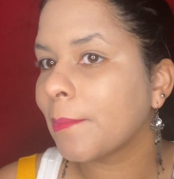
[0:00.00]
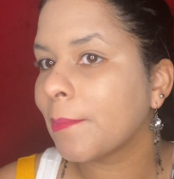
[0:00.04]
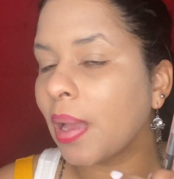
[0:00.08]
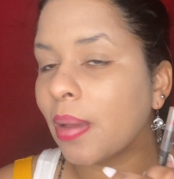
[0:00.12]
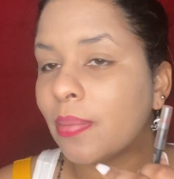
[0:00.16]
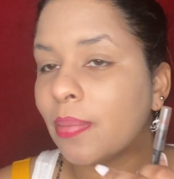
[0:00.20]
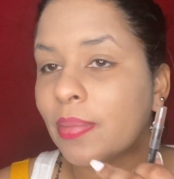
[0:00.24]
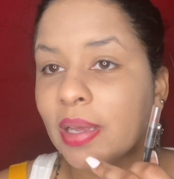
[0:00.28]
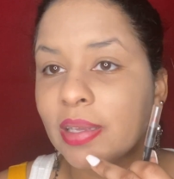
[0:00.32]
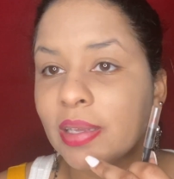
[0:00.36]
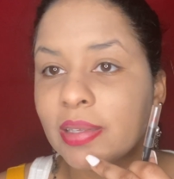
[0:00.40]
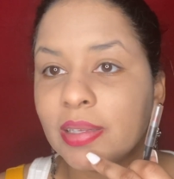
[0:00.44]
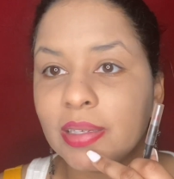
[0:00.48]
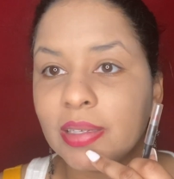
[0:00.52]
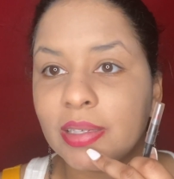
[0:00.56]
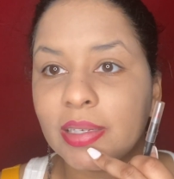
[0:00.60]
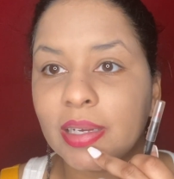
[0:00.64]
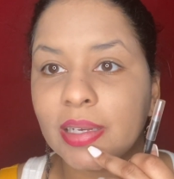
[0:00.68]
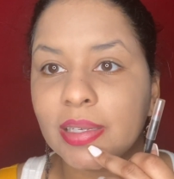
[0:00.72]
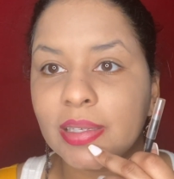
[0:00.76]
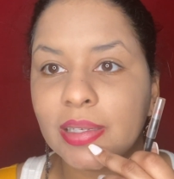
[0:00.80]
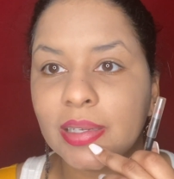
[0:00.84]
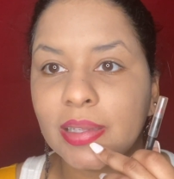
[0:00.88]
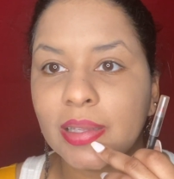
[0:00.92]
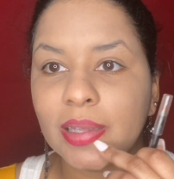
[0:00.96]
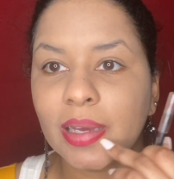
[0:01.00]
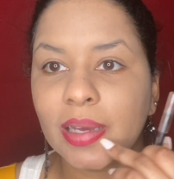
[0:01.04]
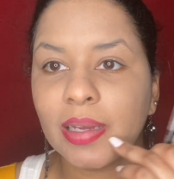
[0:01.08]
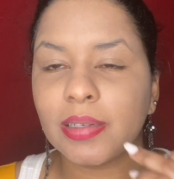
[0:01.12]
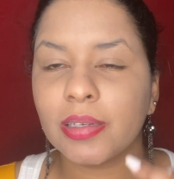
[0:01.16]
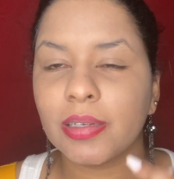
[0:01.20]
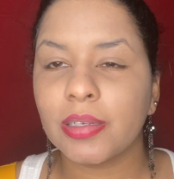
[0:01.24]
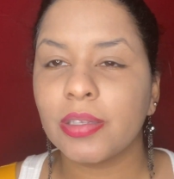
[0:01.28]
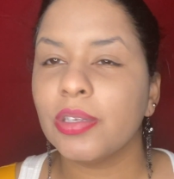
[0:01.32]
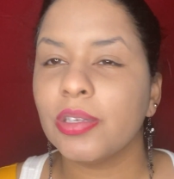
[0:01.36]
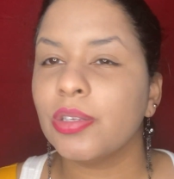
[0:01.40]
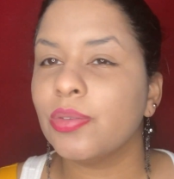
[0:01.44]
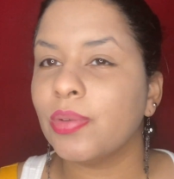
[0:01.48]
I'm not suggesting that.
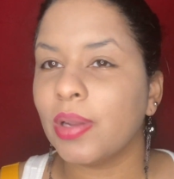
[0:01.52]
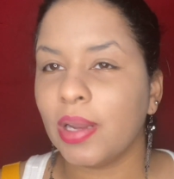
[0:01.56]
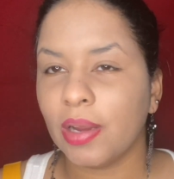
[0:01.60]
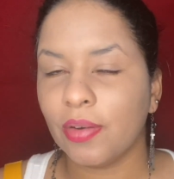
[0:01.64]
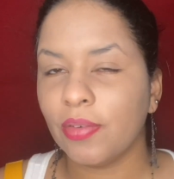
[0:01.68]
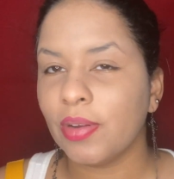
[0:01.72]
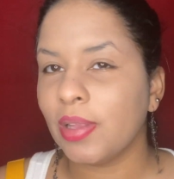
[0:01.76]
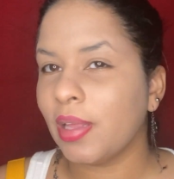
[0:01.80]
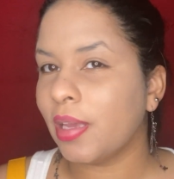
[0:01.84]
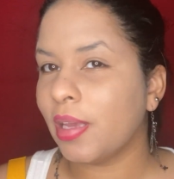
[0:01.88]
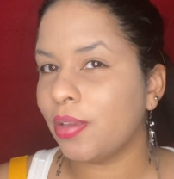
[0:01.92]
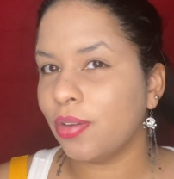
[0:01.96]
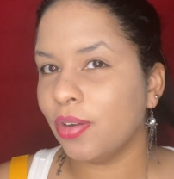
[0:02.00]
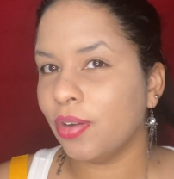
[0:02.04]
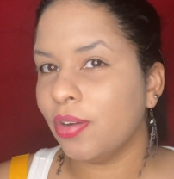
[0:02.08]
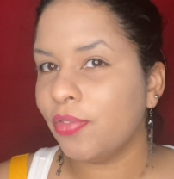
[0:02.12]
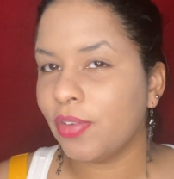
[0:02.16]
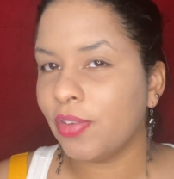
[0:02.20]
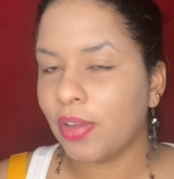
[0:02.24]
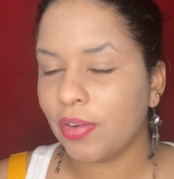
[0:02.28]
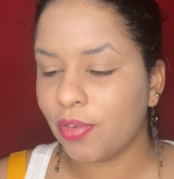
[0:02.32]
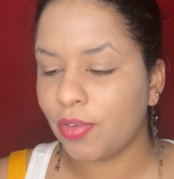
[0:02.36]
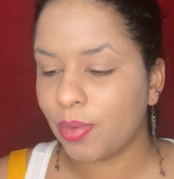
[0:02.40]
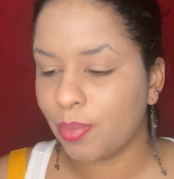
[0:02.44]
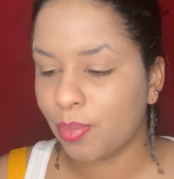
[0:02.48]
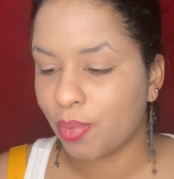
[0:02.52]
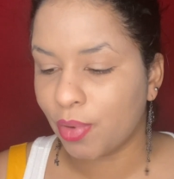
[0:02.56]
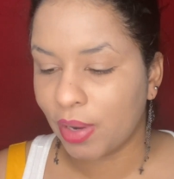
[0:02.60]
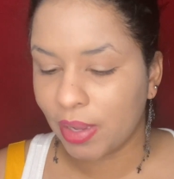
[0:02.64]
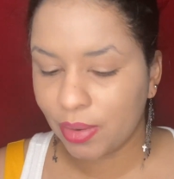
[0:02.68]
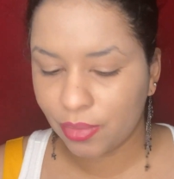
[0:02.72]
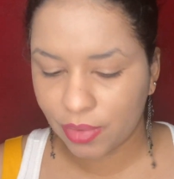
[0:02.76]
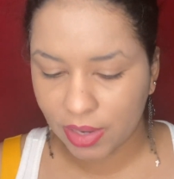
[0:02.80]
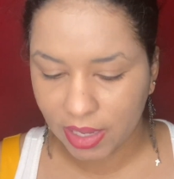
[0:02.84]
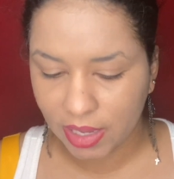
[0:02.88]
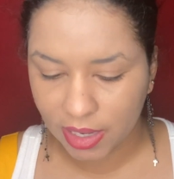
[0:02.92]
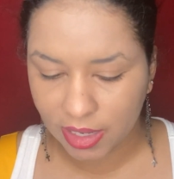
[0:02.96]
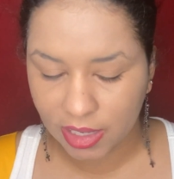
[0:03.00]
Just use whatever like your favorite bright
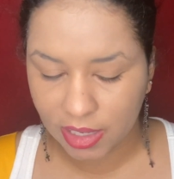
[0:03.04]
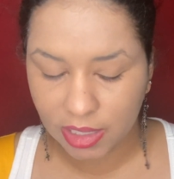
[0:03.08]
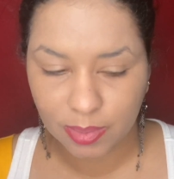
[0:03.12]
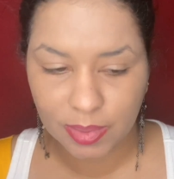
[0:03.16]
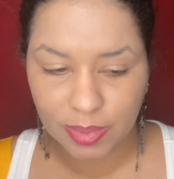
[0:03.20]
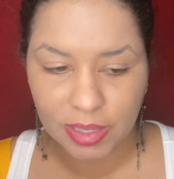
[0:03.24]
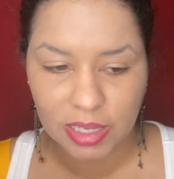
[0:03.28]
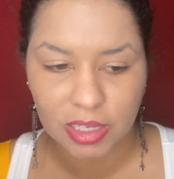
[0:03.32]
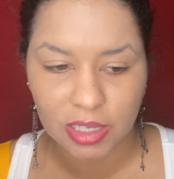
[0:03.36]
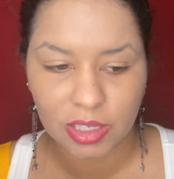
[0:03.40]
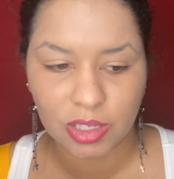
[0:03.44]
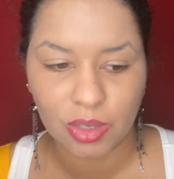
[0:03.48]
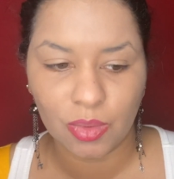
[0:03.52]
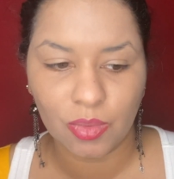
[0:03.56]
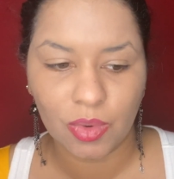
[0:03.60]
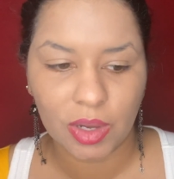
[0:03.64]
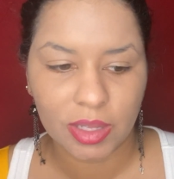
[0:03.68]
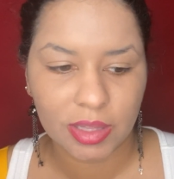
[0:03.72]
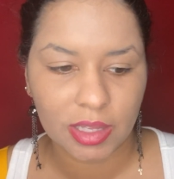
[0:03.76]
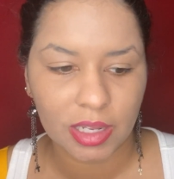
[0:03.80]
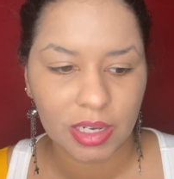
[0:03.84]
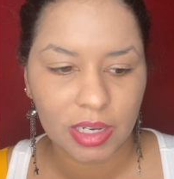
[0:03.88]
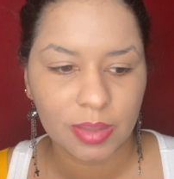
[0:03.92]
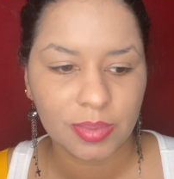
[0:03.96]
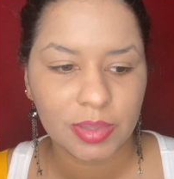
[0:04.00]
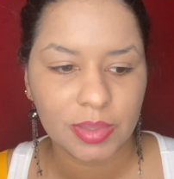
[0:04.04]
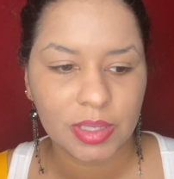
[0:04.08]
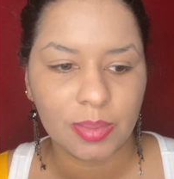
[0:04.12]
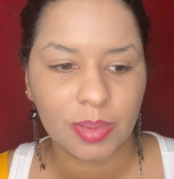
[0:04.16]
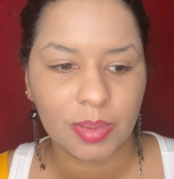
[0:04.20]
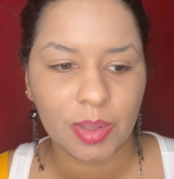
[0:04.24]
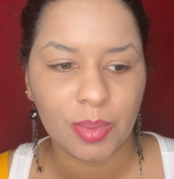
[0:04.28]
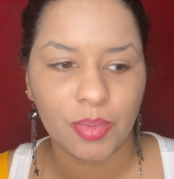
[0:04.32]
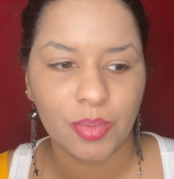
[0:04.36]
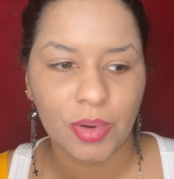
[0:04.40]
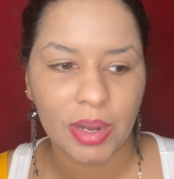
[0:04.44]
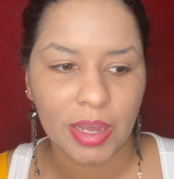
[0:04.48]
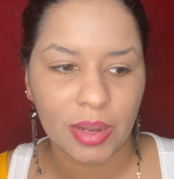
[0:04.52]
red is because you want the lips to be
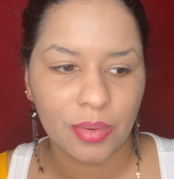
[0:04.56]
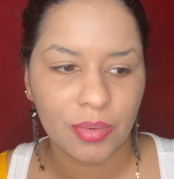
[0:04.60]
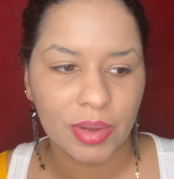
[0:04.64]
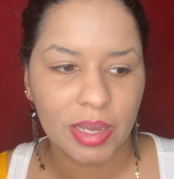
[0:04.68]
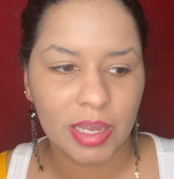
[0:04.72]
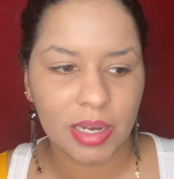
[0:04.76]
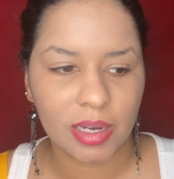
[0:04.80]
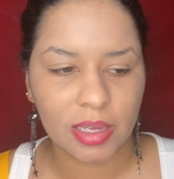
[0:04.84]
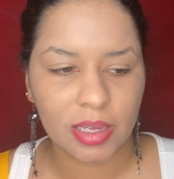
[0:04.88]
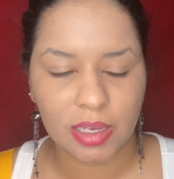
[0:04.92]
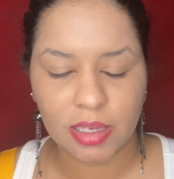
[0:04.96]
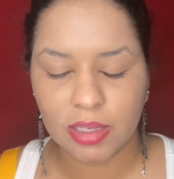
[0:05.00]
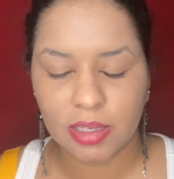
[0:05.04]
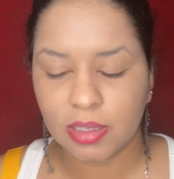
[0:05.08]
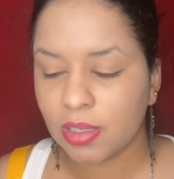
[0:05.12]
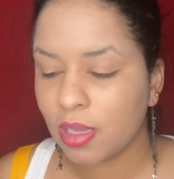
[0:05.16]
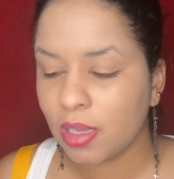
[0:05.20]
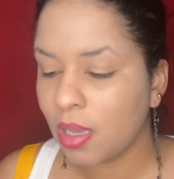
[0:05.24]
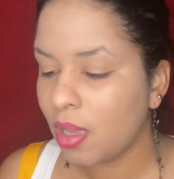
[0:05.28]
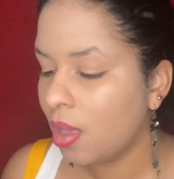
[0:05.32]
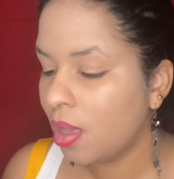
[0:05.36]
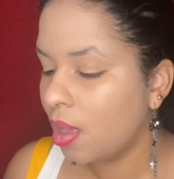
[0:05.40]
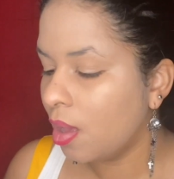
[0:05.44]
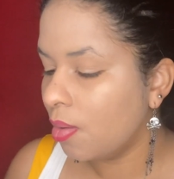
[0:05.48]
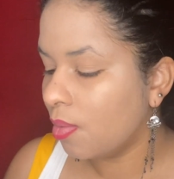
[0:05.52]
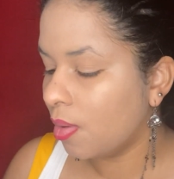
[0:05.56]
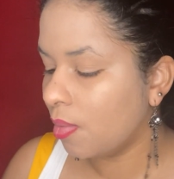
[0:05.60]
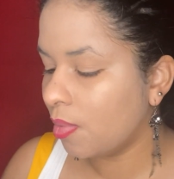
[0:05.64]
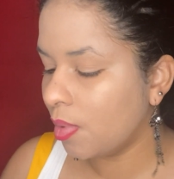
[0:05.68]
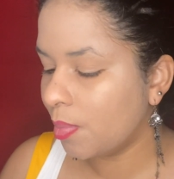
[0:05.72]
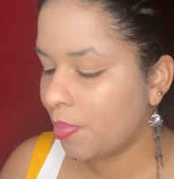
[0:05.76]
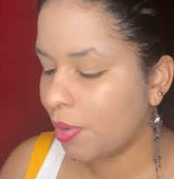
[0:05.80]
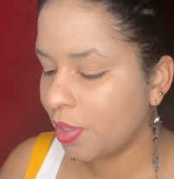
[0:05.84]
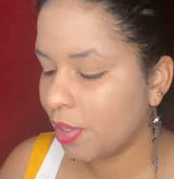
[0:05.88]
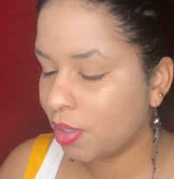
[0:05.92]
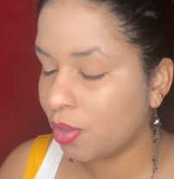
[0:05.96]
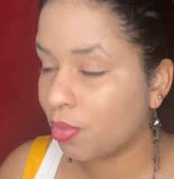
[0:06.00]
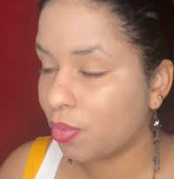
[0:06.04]
bright red because when we
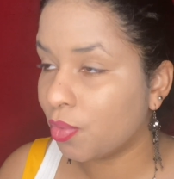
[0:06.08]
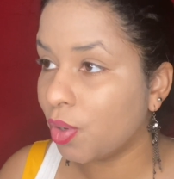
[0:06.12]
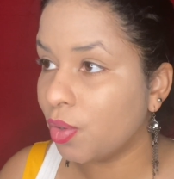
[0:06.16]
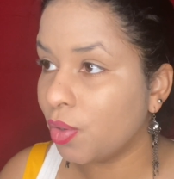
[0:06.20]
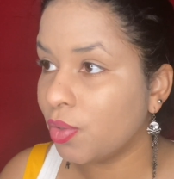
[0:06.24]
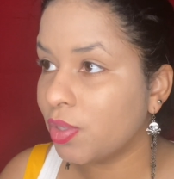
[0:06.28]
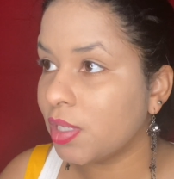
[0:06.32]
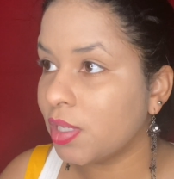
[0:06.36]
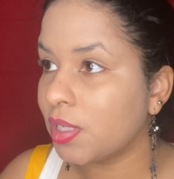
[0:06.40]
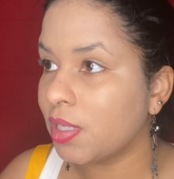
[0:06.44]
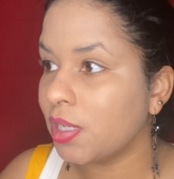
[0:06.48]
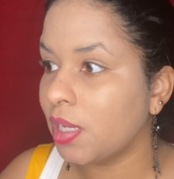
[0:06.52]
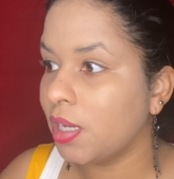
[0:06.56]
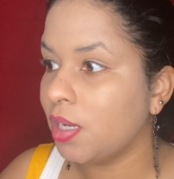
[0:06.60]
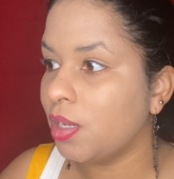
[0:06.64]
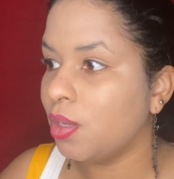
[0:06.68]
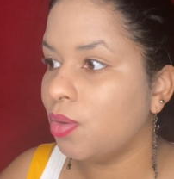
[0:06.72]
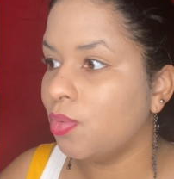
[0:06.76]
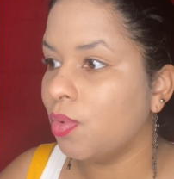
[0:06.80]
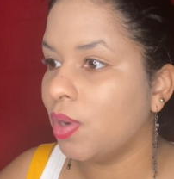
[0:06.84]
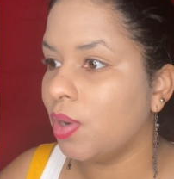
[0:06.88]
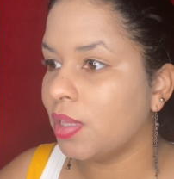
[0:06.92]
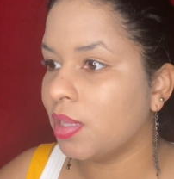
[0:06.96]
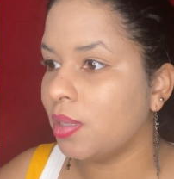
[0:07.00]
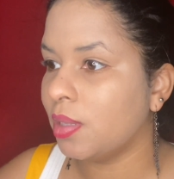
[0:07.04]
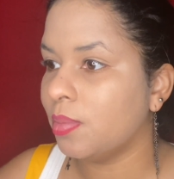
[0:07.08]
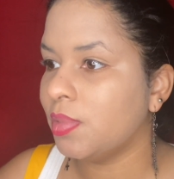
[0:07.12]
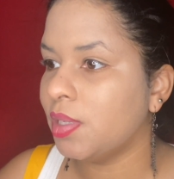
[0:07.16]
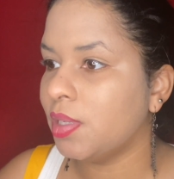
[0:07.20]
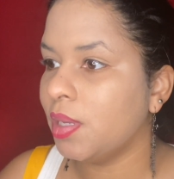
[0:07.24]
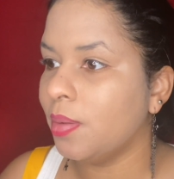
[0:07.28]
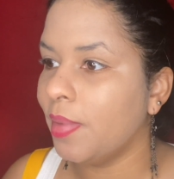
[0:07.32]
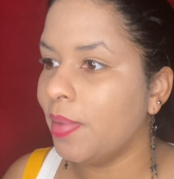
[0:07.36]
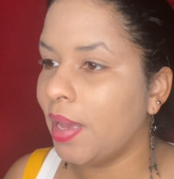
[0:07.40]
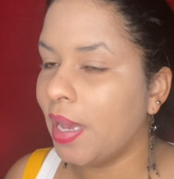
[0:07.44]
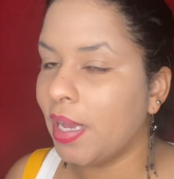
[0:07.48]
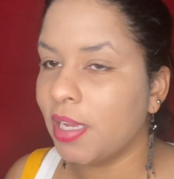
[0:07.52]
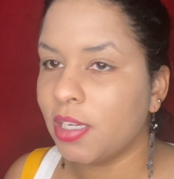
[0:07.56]
put the roses in, you want them to
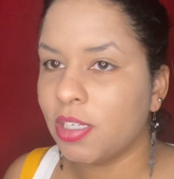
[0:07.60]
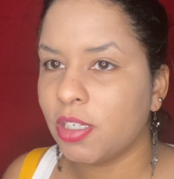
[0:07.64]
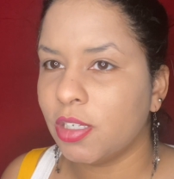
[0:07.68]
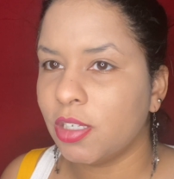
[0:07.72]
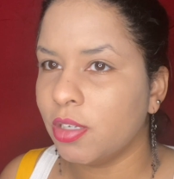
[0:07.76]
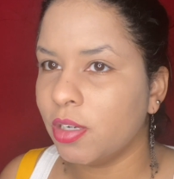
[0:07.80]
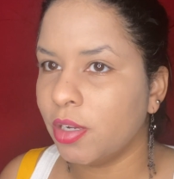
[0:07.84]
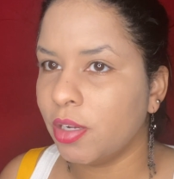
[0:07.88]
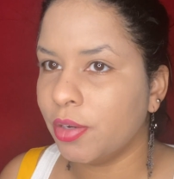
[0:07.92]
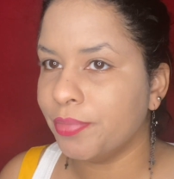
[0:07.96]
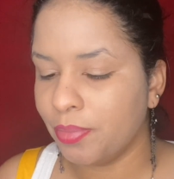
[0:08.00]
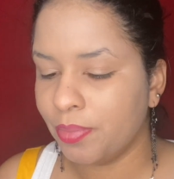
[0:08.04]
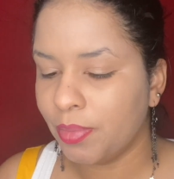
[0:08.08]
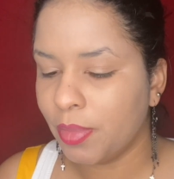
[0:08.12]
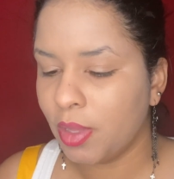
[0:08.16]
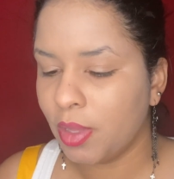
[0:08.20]
match, you know.